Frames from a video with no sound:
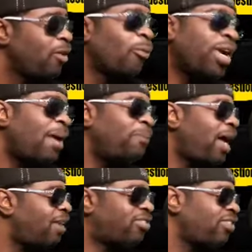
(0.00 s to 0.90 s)
What I'm
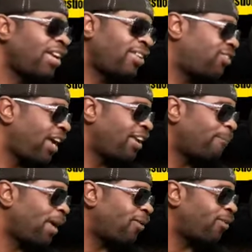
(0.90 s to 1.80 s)
not excited
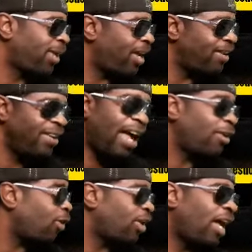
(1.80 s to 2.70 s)
about, okay, and I
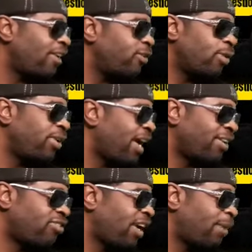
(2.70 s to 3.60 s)
know a lot of you are not
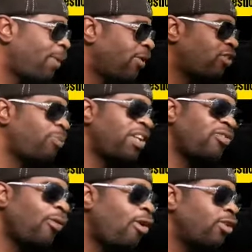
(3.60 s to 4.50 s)
excited about it,
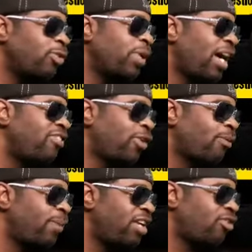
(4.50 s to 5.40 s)
especially all of you guys that are
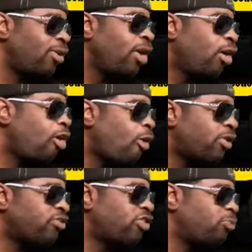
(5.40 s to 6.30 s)
major
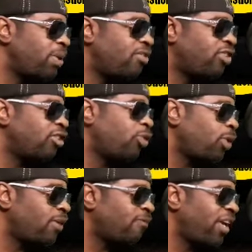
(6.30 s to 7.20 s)
horror, suspense, and
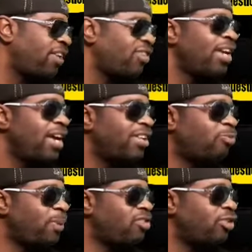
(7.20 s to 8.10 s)
thriller fans, and
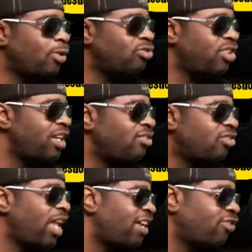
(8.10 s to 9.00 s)
especially those teen
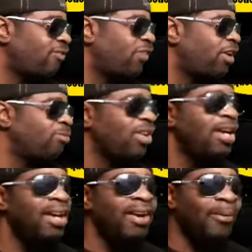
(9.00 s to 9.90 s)
slasher films.
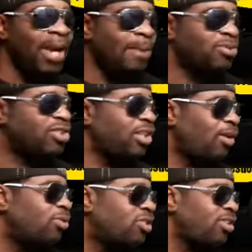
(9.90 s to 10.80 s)
What I'm
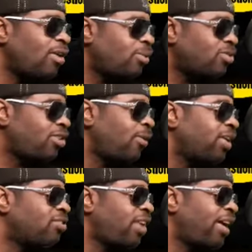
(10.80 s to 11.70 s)
so
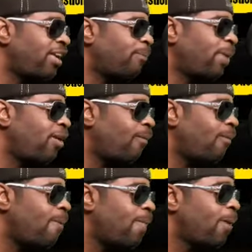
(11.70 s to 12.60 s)
excited about,
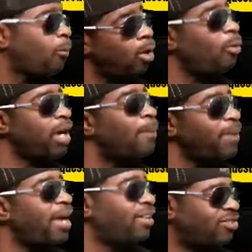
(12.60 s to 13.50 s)
well, what I'm
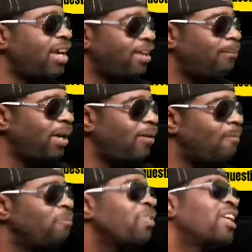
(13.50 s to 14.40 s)
not excited
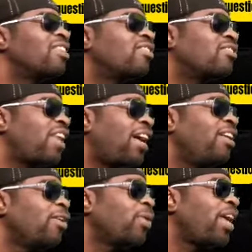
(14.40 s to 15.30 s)
about is
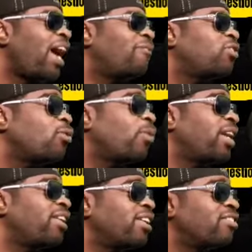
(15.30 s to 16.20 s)
that we have to
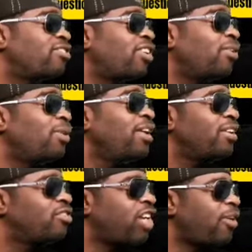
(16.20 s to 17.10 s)
wait until
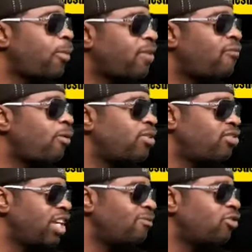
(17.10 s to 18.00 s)
January
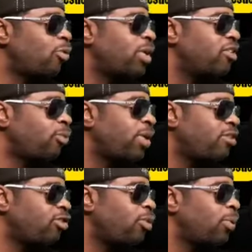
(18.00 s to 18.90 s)
14th,
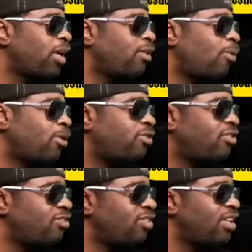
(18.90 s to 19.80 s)
2022 in order
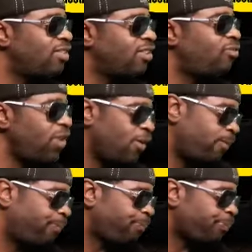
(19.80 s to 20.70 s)
to see this film.